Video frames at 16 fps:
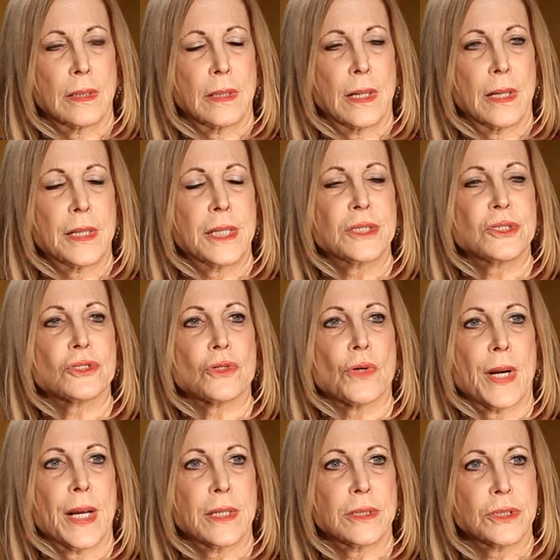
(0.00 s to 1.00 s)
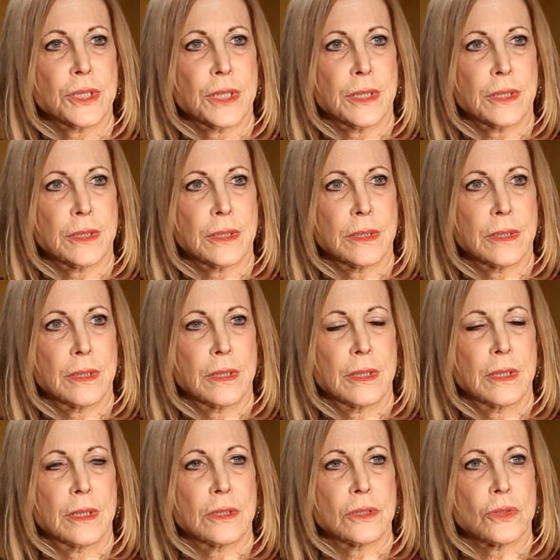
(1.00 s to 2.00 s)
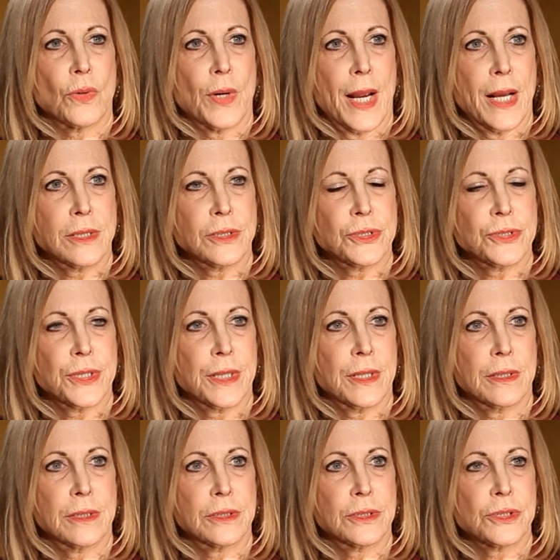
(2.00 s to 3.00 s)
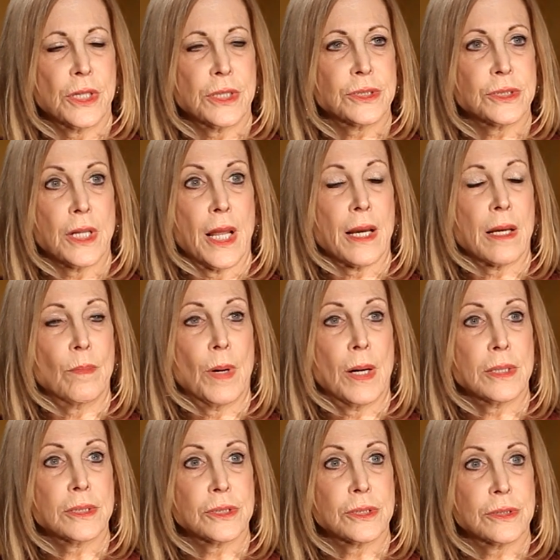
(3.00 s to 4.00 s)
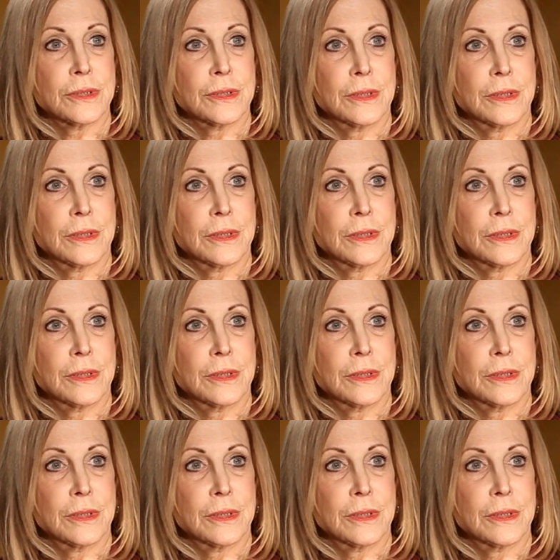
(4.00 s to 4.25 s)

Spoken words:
and it's transient. Transient, just like a bus.